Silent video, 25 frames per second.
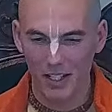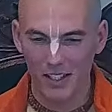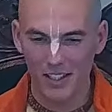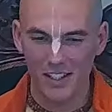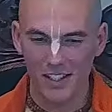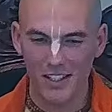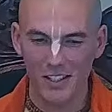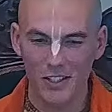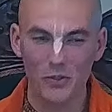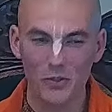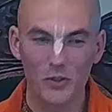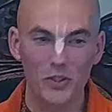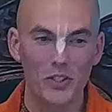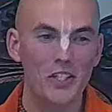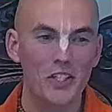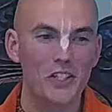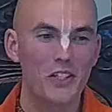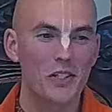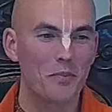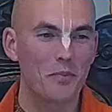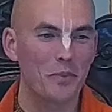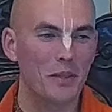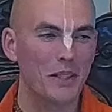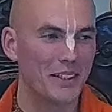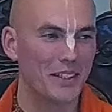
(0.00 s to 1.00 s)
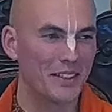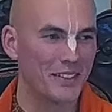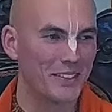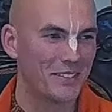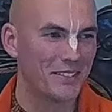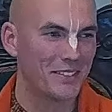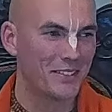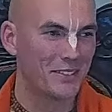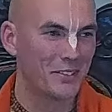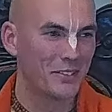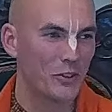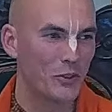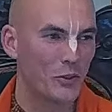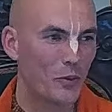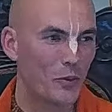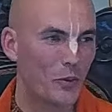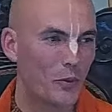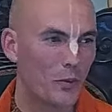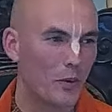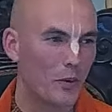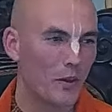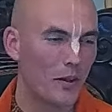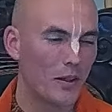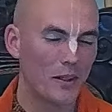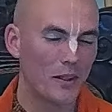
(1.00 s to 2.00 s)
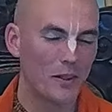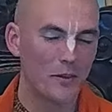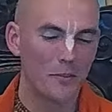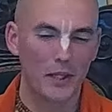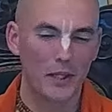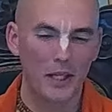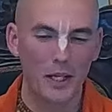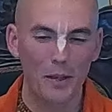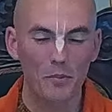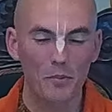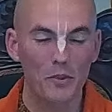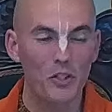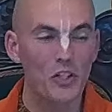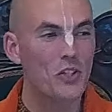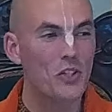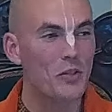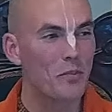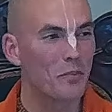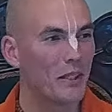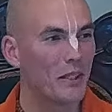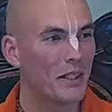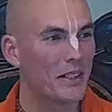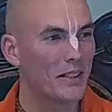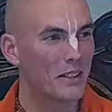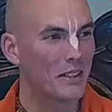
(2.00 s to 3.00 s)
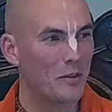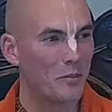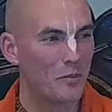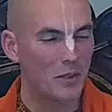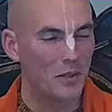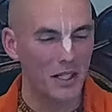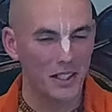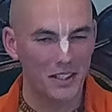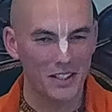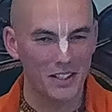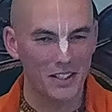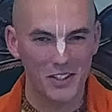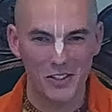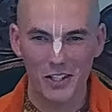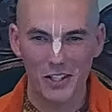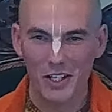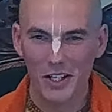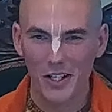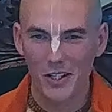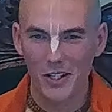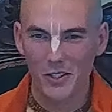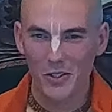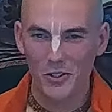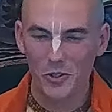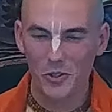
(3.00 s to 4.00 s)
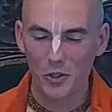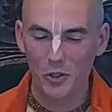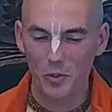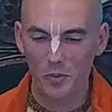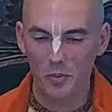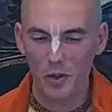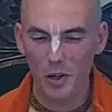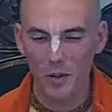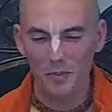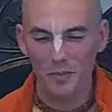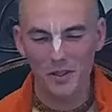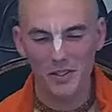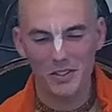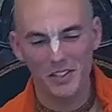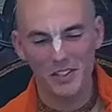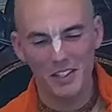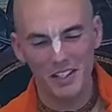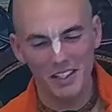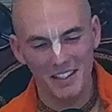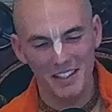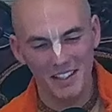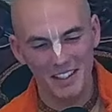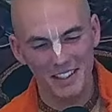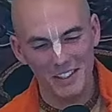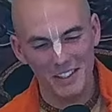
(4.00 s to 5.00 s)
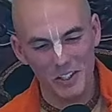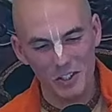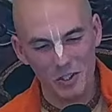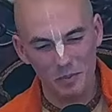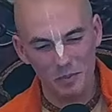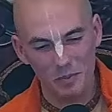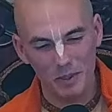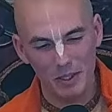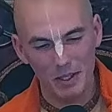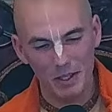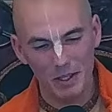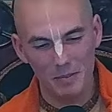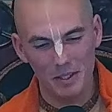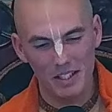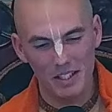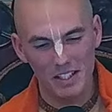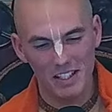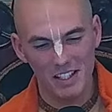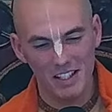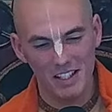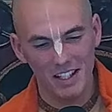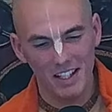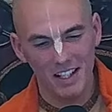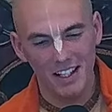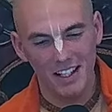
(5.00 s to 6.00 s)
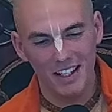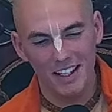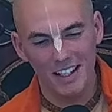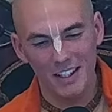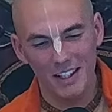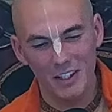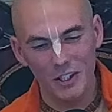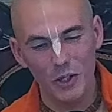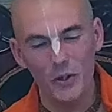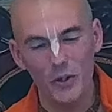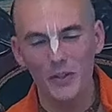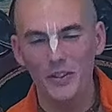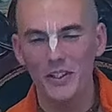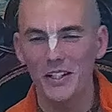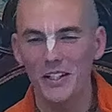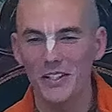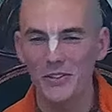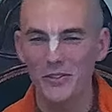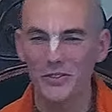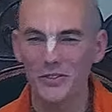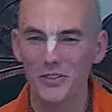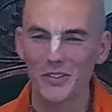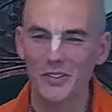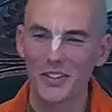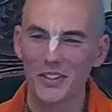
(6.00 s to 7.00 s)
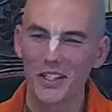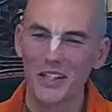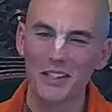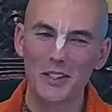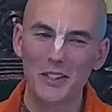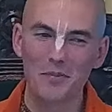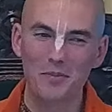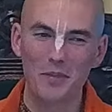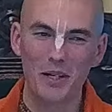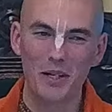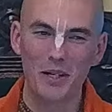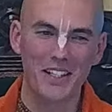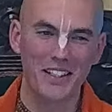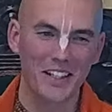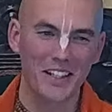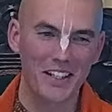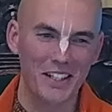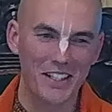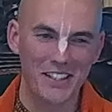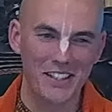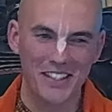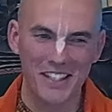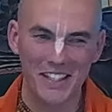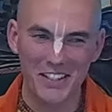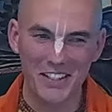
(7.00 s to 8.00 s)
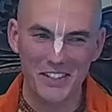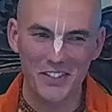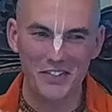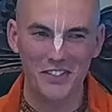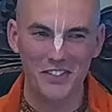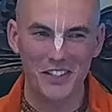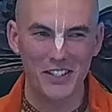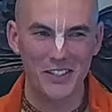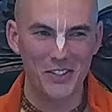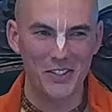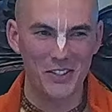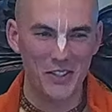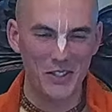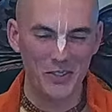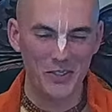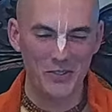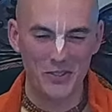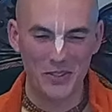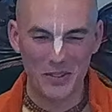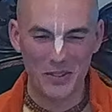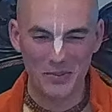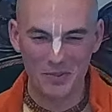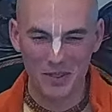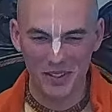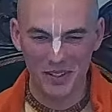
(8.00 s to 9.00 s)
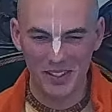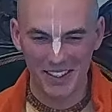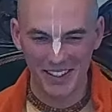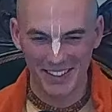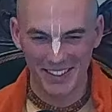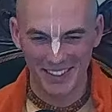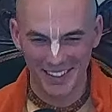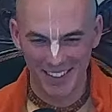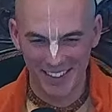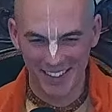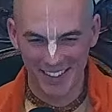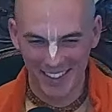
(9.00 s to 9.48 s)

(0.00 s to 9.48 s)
bhakti is to become disciplined in practice. Srila Prabhupada said that discipline means knowing that you're not the body, not identifying yourself with the body.